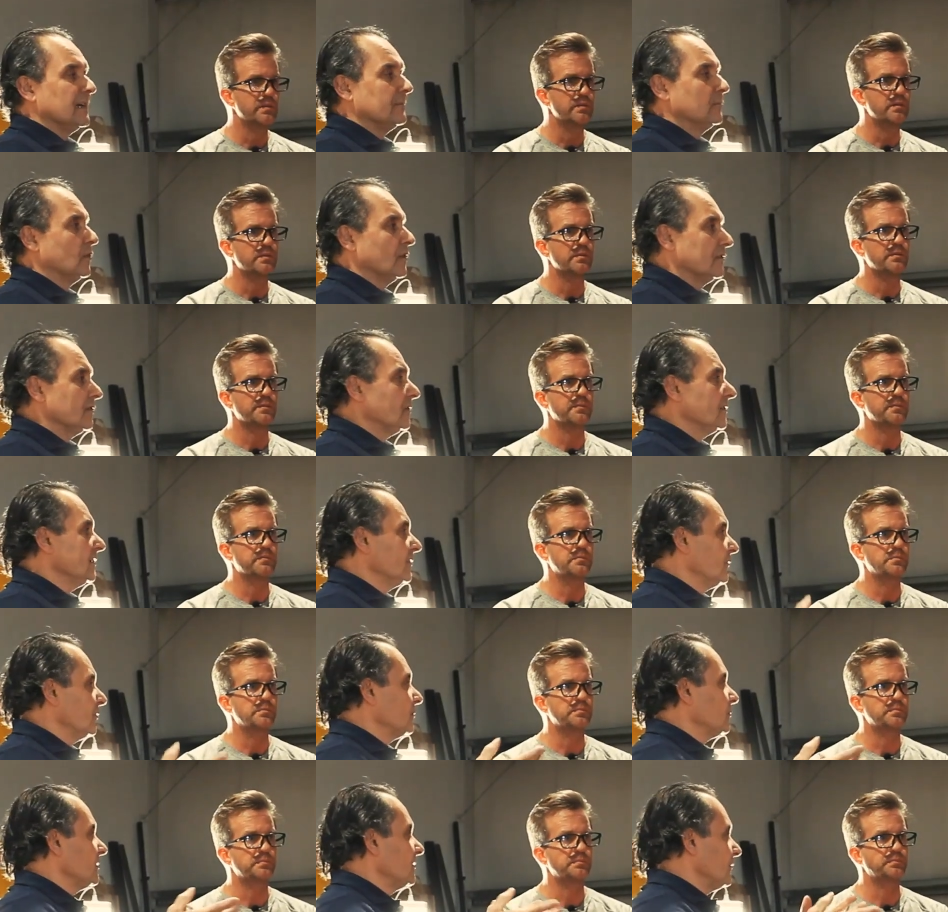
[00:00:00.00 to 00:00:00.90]
Speaker 1: and we're not
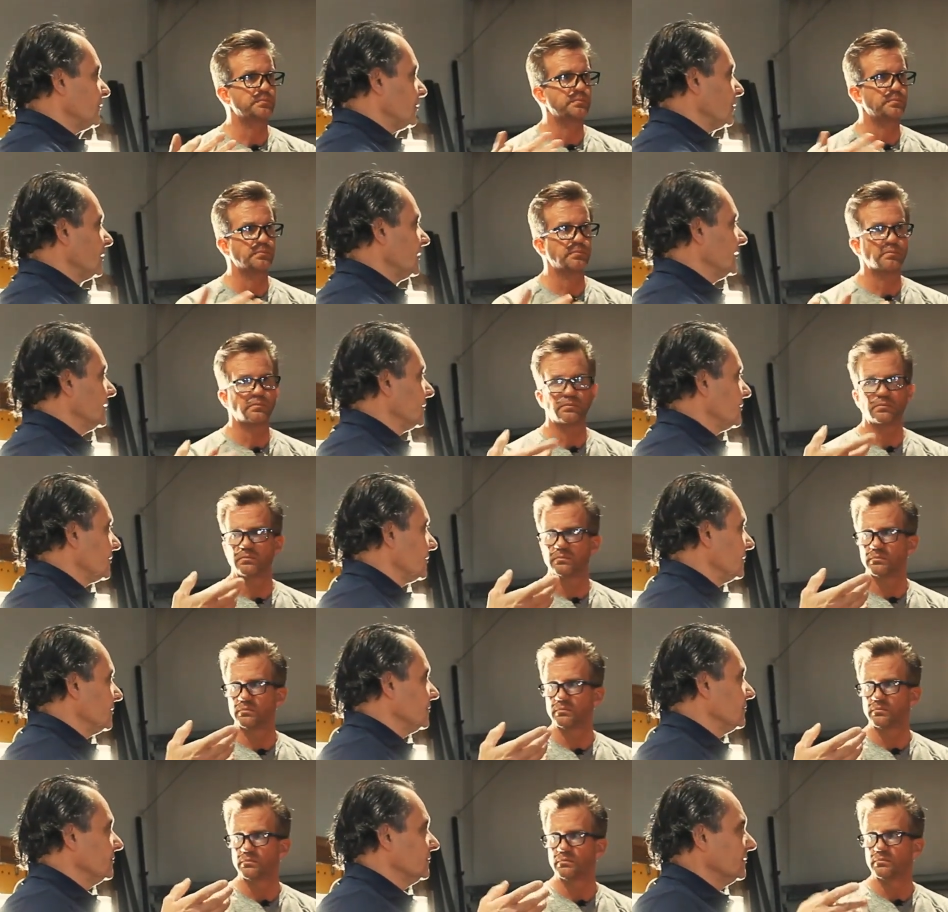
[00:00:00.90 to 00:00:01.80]
even referring
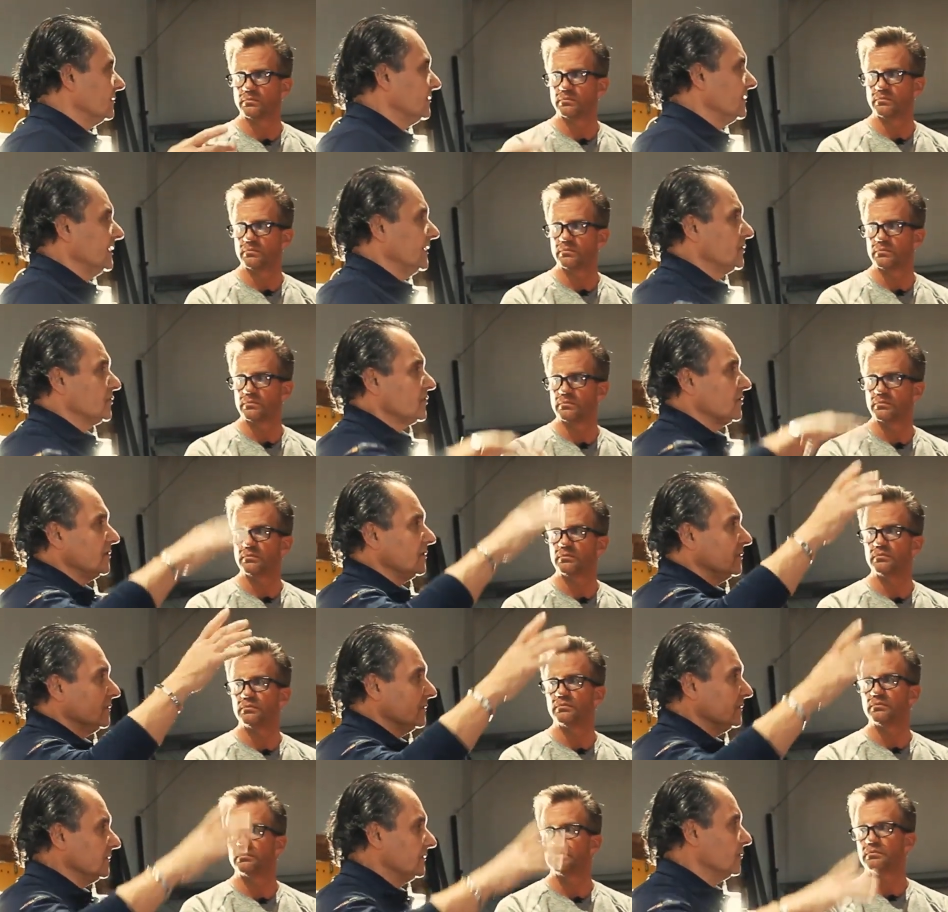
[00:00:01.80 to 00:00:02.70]
to the nature
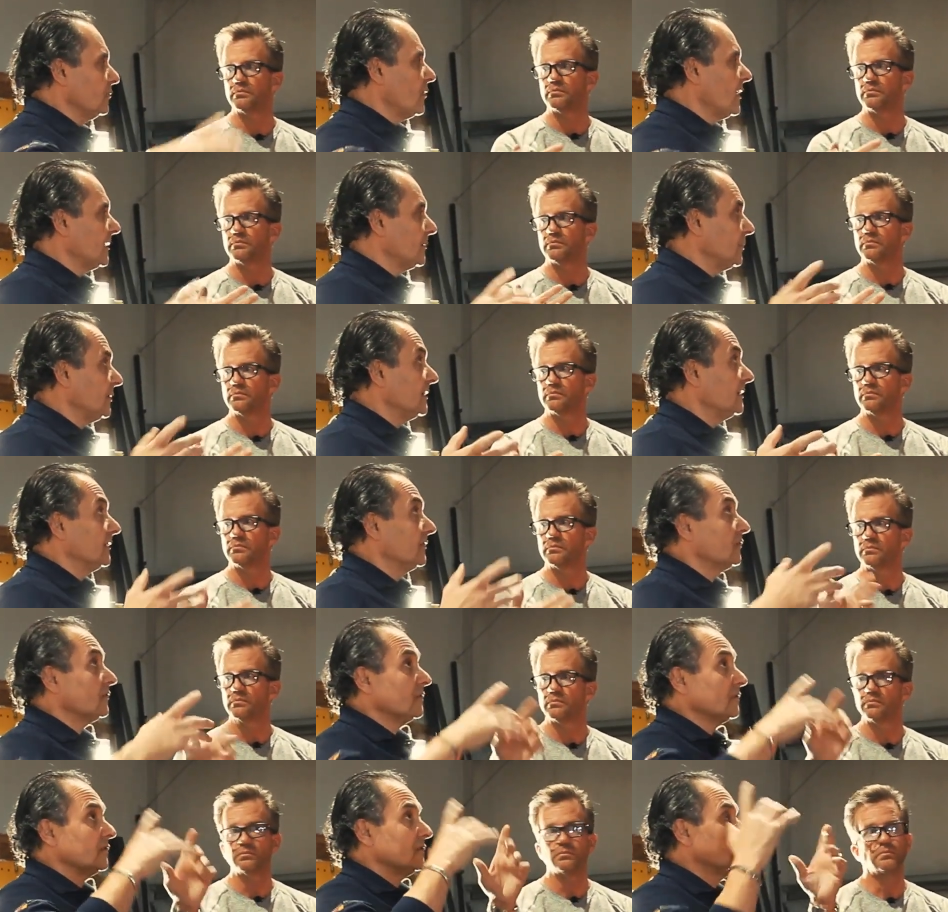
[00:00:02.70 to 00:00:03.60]
of wiping, it's
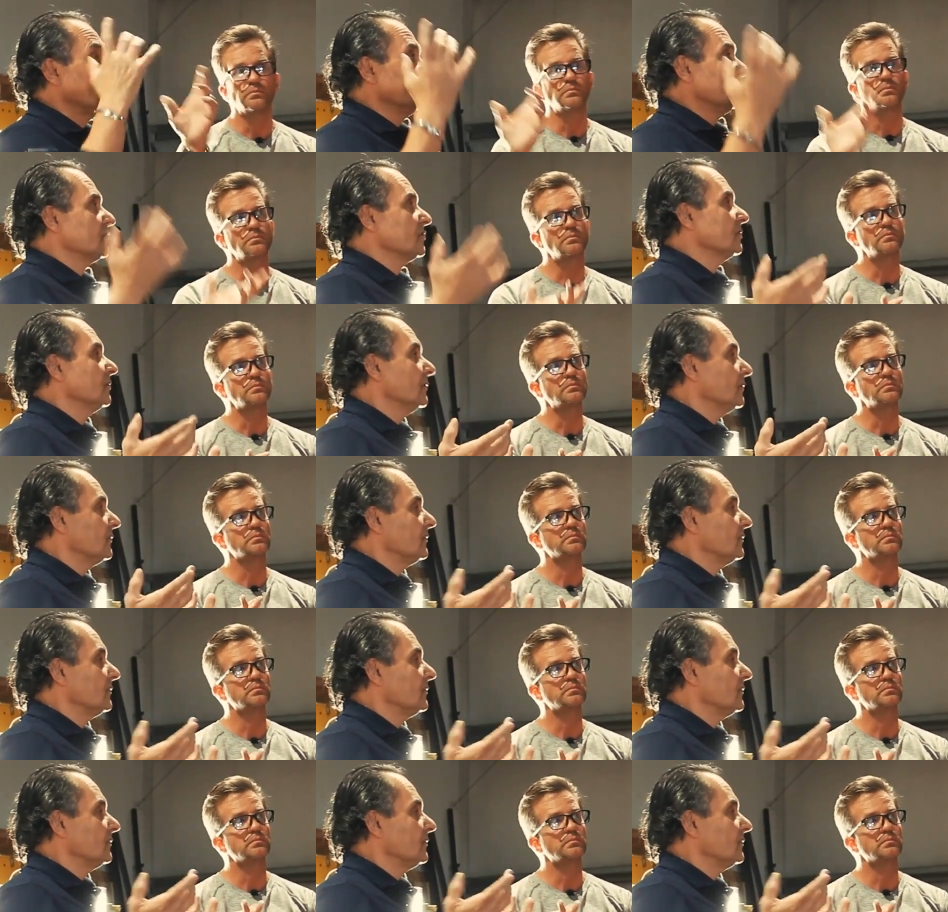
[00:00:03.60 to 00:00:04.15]
just the nature of